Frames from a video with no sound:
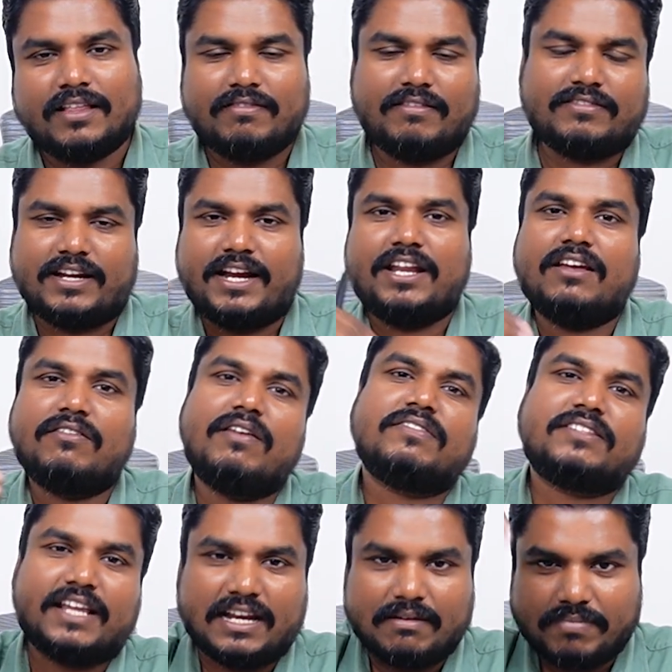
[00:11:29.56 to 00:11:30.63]
these radio
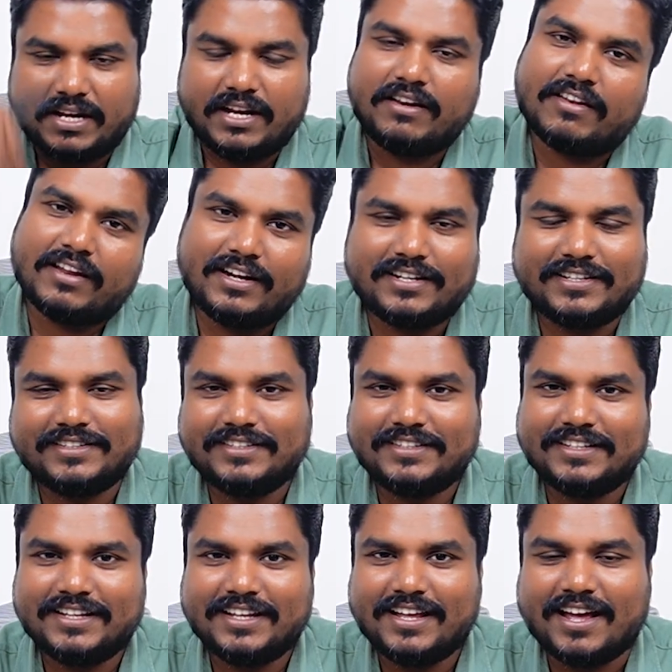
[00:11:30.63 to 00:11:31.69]
waves can penetrate
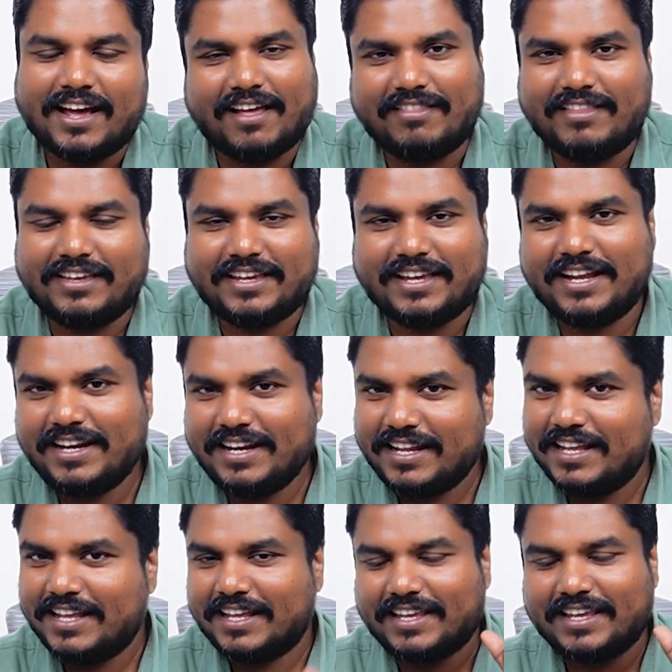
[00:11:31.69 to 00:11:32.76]
and they
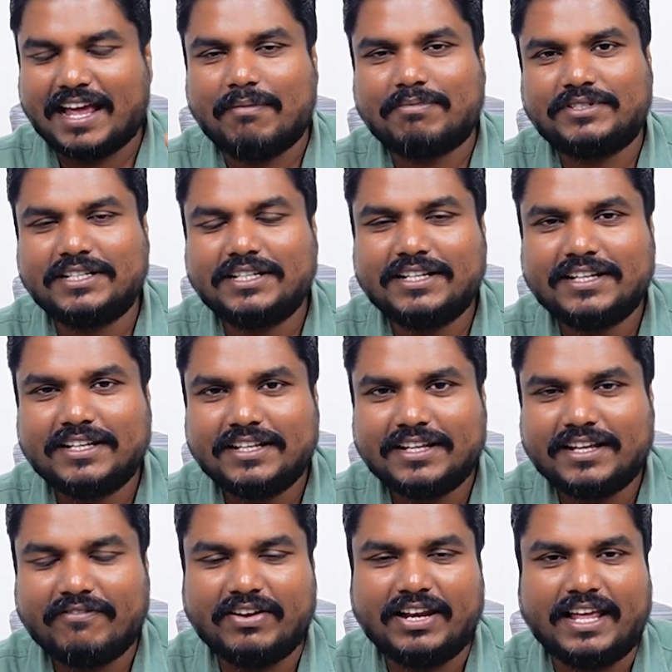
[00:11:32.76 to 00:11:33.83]
can
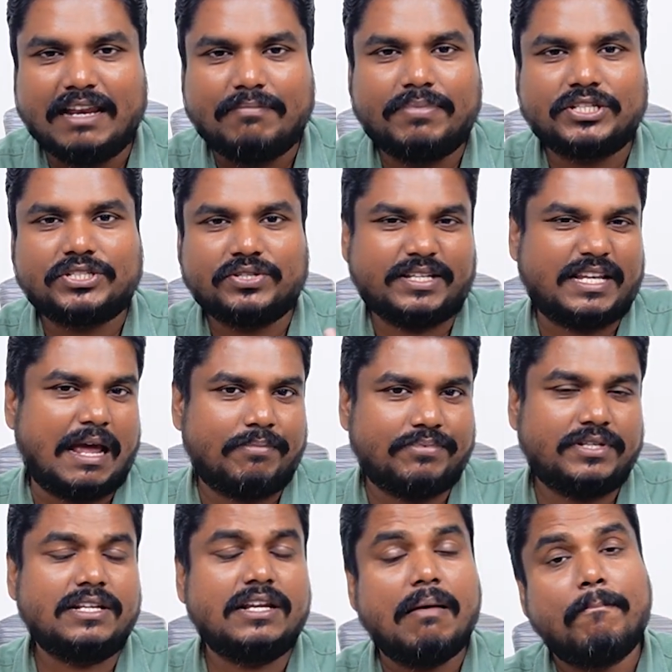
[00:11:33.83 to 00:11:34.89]
will help us to
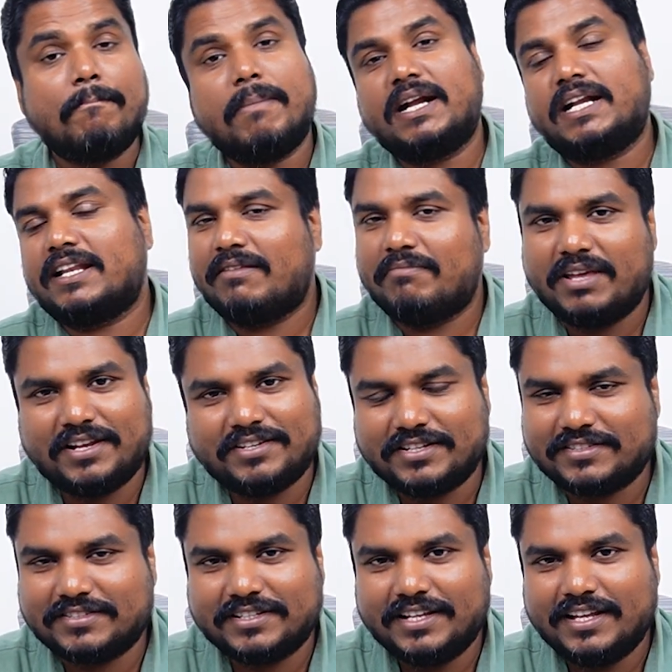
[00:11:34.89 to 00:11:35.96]
capture better
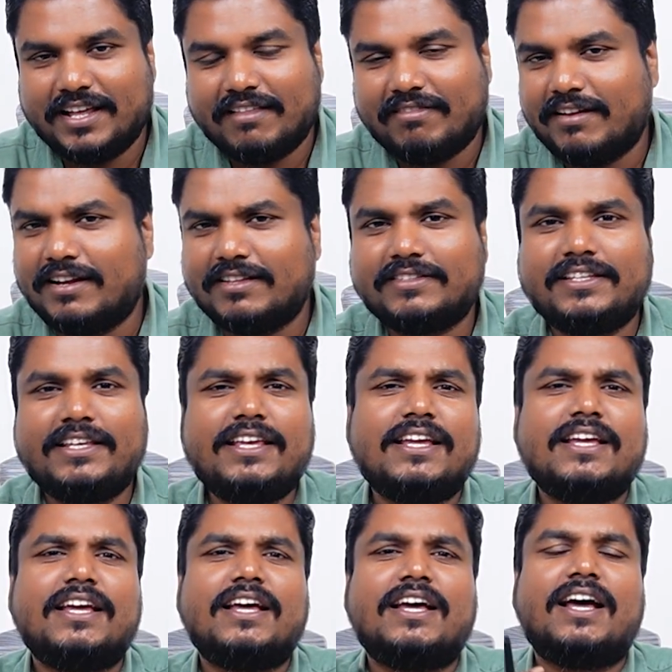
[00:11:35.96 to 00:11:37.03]
images. That is
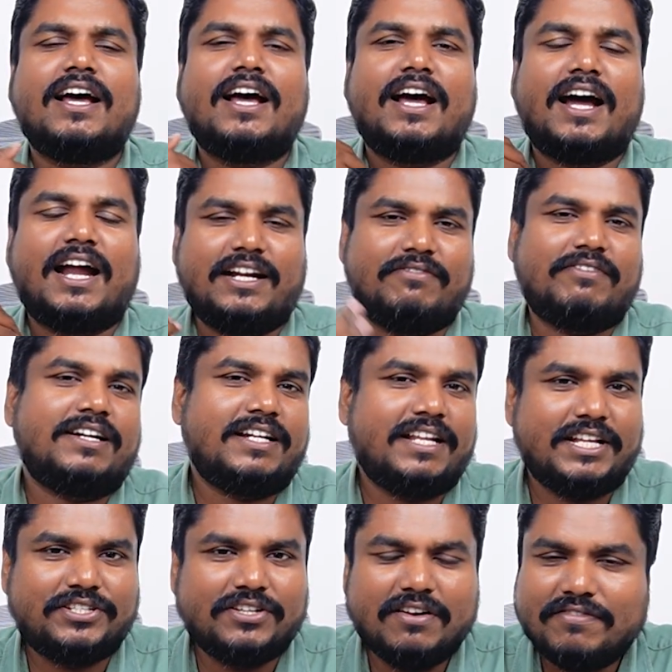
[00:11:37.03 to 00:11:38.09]
the
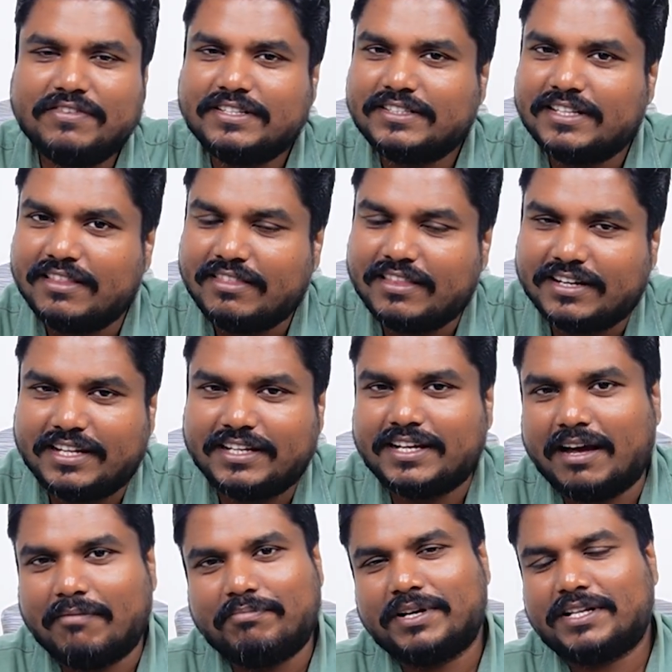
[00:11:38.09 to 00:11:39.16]
advantage of
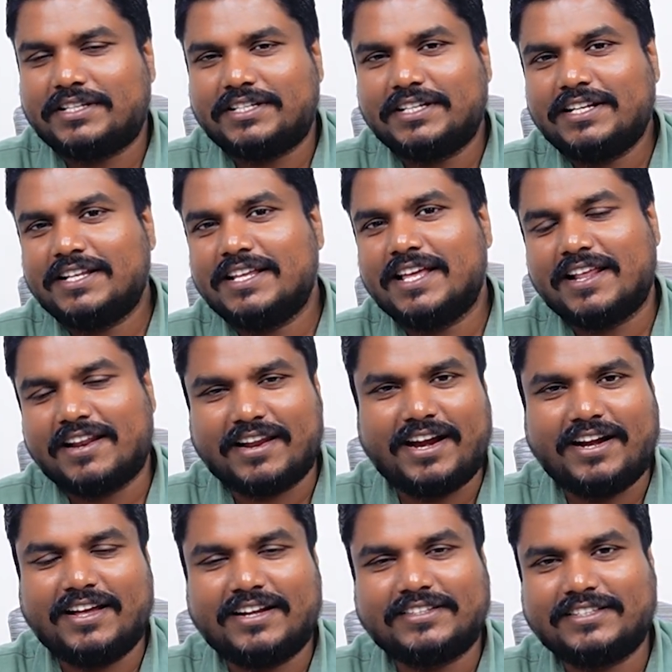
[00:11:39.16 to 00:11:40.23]
synthetic aperture
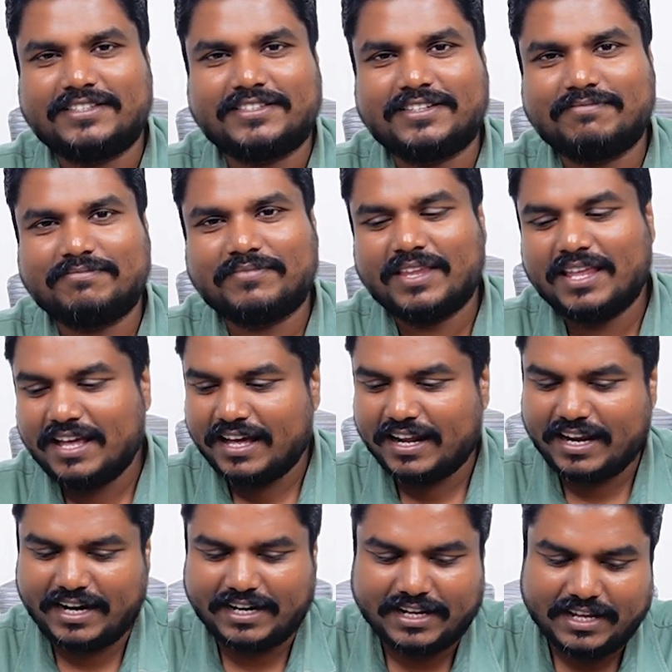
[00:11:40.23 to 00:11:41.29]
radar system.
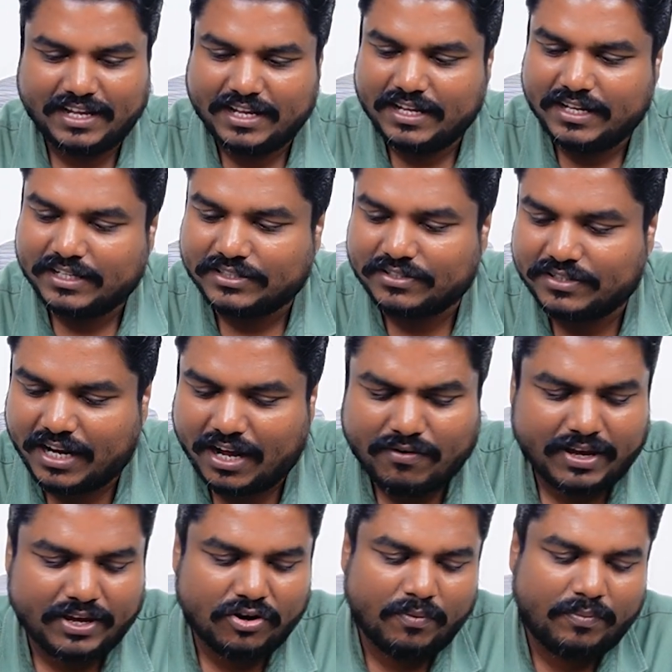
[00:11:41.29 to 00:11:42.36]
Right? So
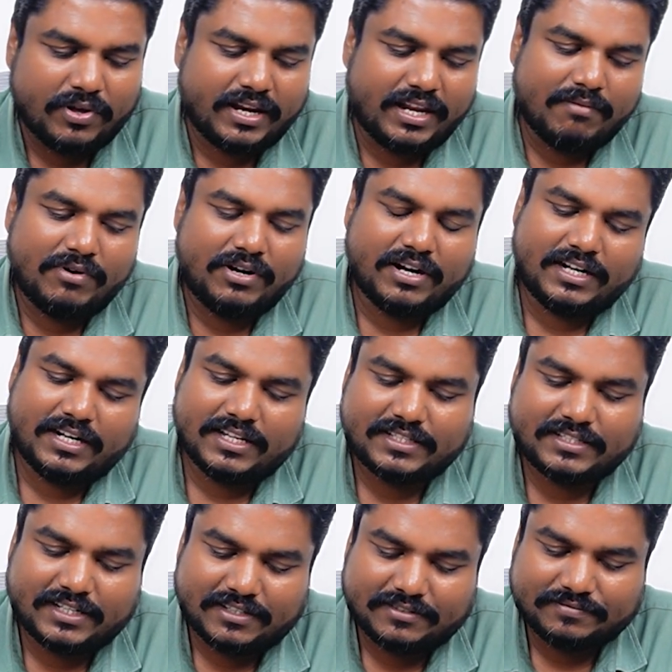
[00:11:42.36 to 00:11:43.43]
now I hope you are able to
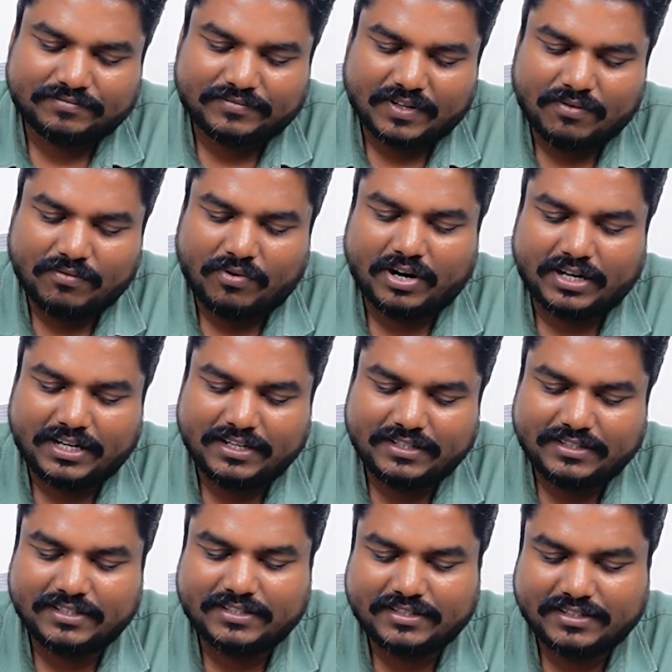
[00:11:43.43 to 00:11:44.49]
understand what
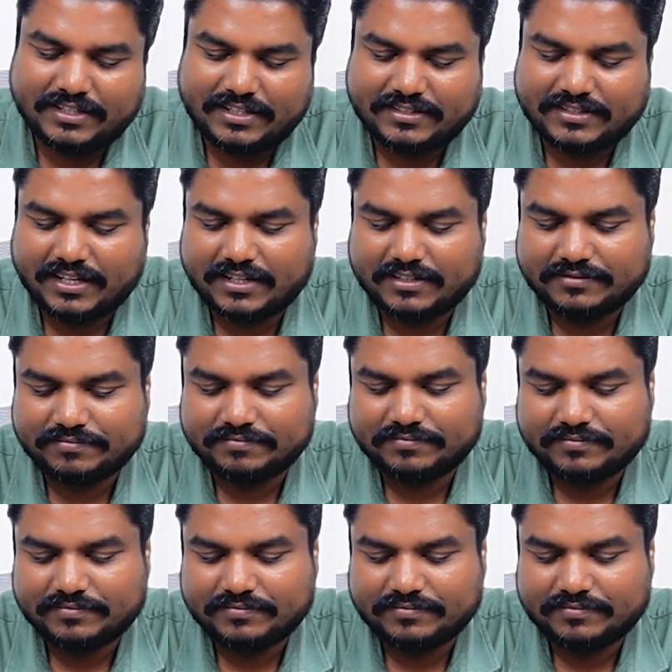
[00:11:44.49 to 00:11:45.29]
is this NISAR.